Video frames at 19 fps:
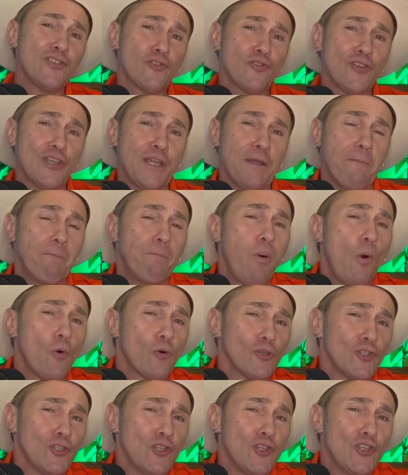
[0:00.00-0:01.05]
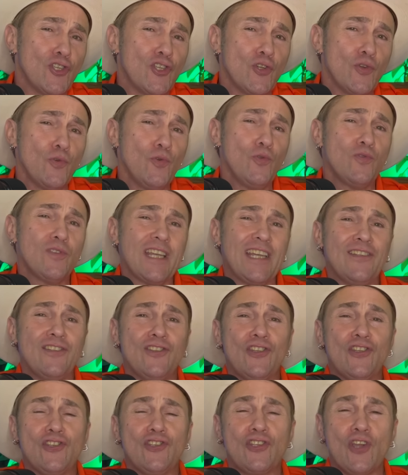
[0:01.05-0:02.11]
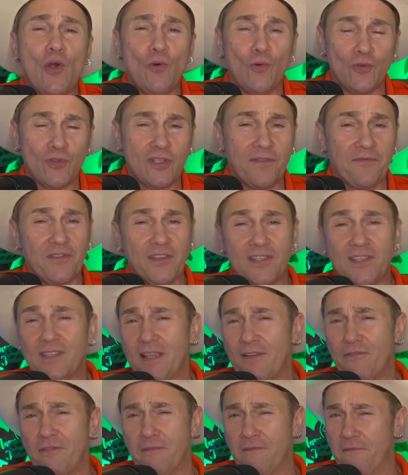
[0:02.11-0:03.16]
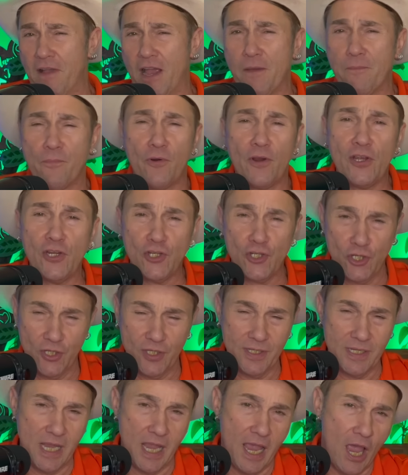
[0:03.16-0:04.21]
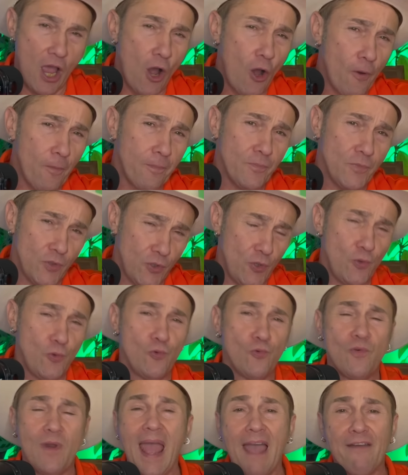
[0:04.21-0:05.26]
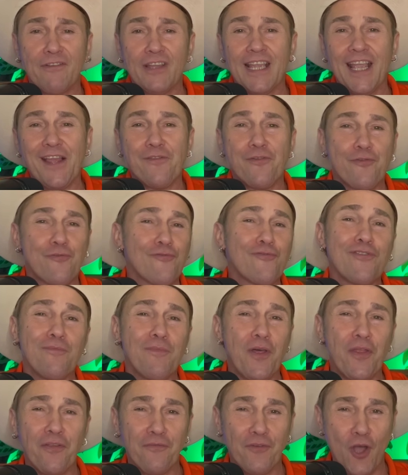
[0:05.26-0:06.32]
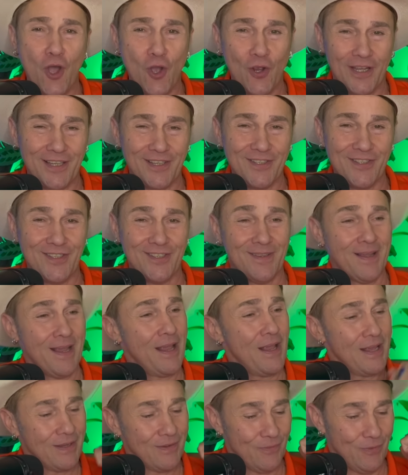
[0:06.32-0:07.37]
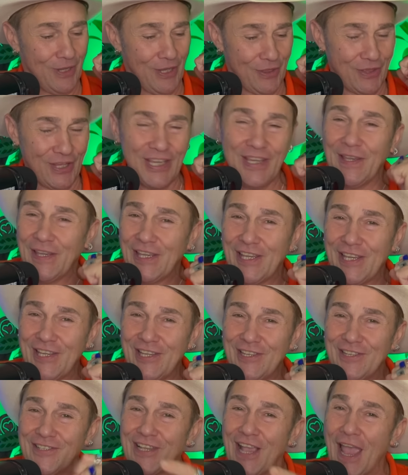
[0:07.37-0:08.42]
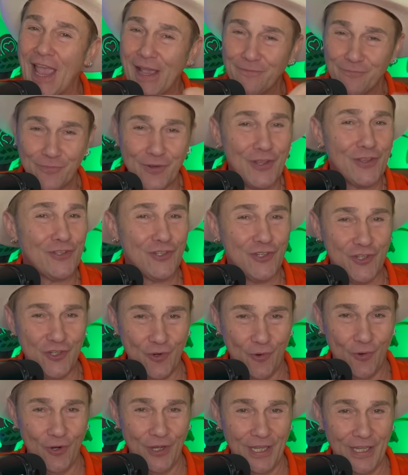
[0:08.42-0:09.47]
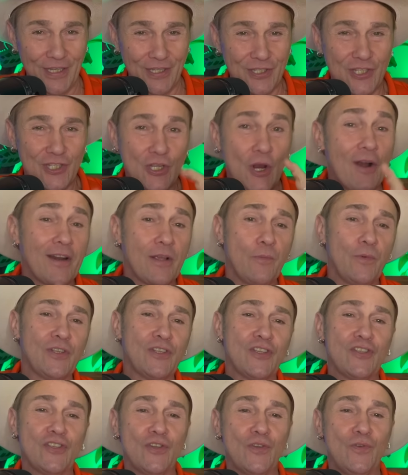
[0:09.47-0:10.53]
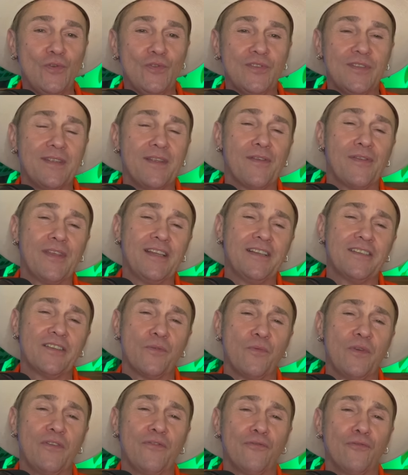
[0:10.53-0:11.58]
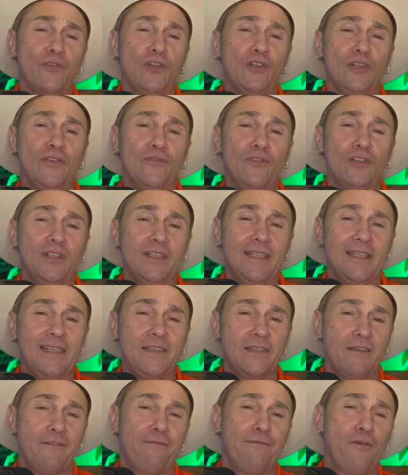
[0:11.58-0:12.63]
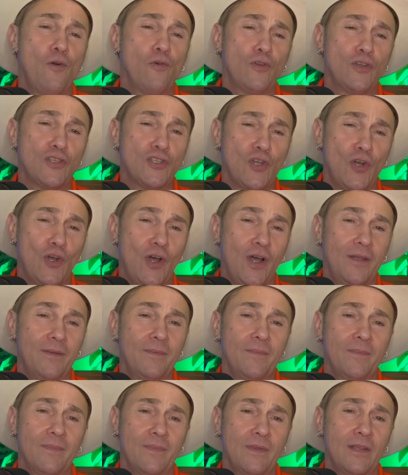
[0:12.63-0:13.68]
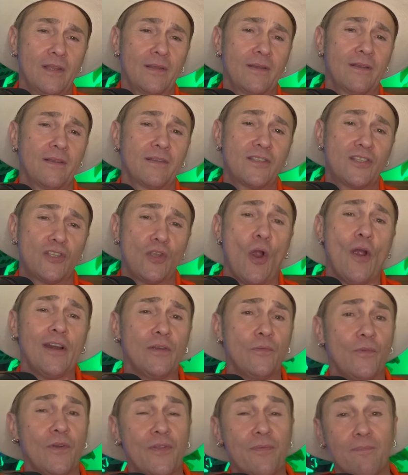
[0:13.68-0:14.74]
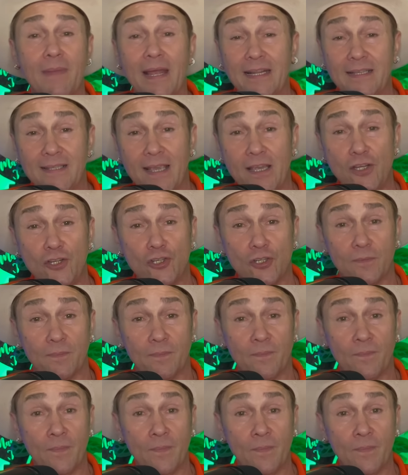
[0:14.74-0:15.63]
are the important do's and don'ts of the 7 vibration to help you navigate through the month of August with ease and with joy. Starting with the do's and the things that we really need to focus on, starting with meditation.